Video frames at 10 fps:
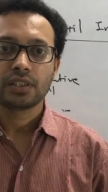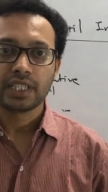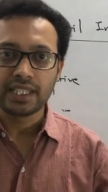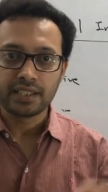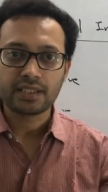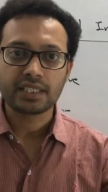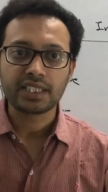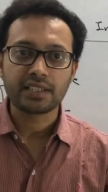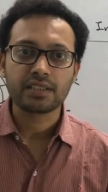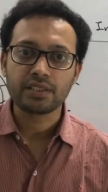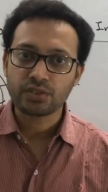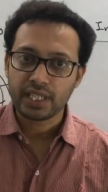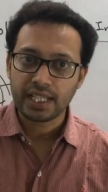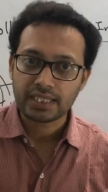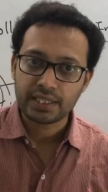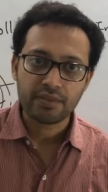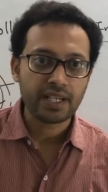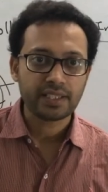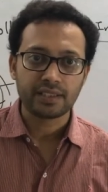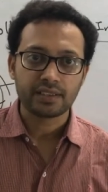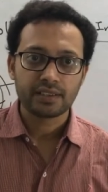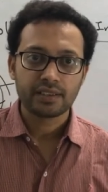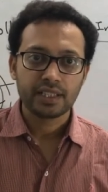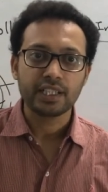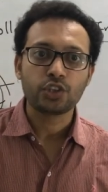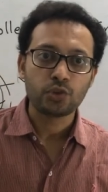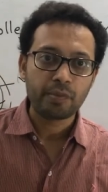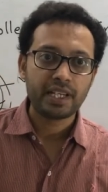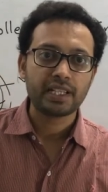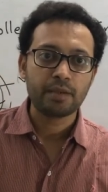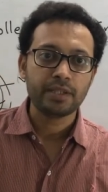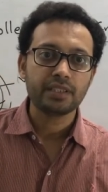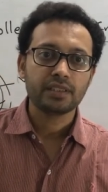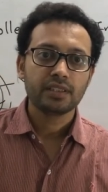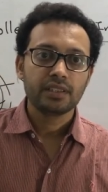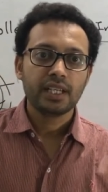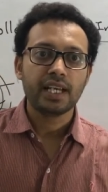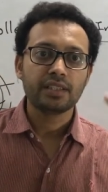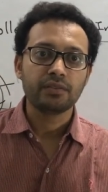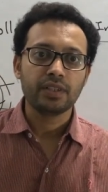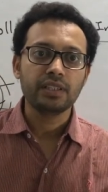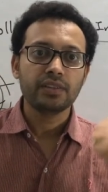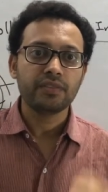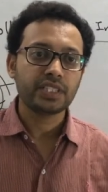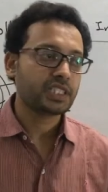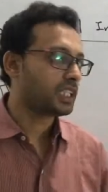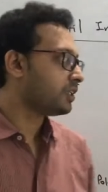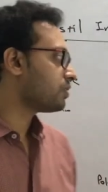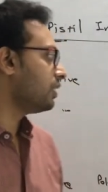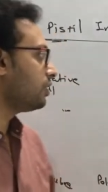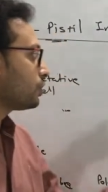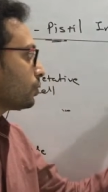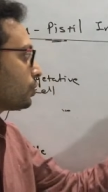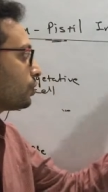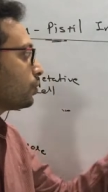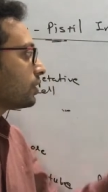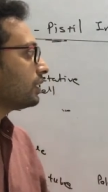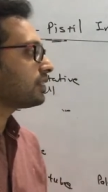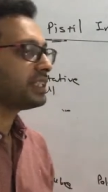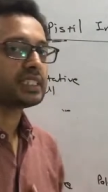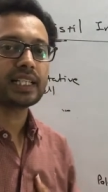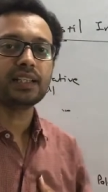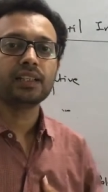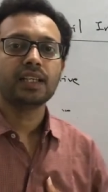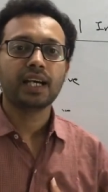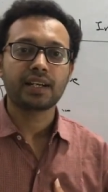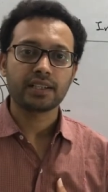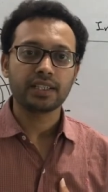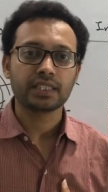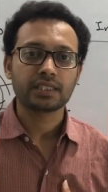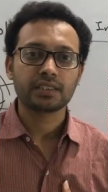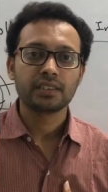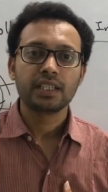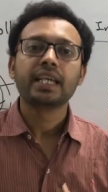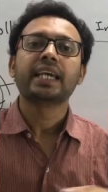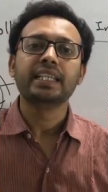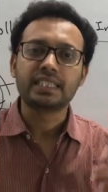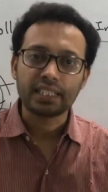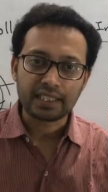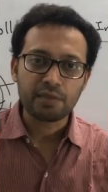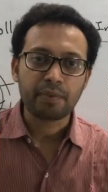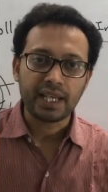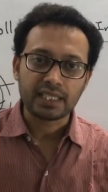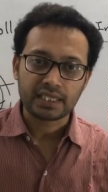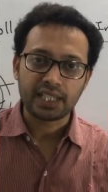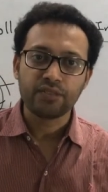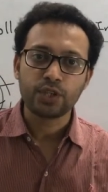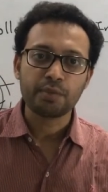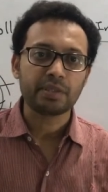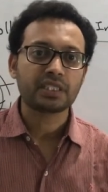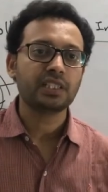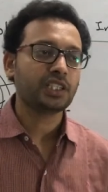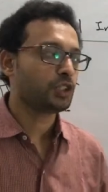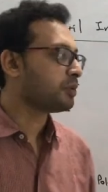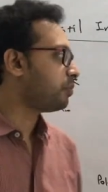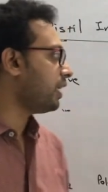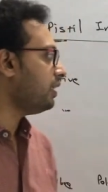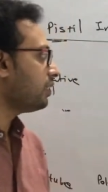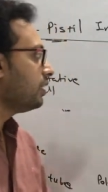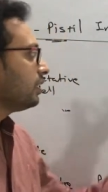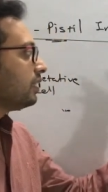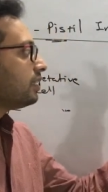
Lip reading: Here the generative cell has divided into male gamete and the one vegetative cell. So total three cells are released. In certain plants, like 40% of the plant,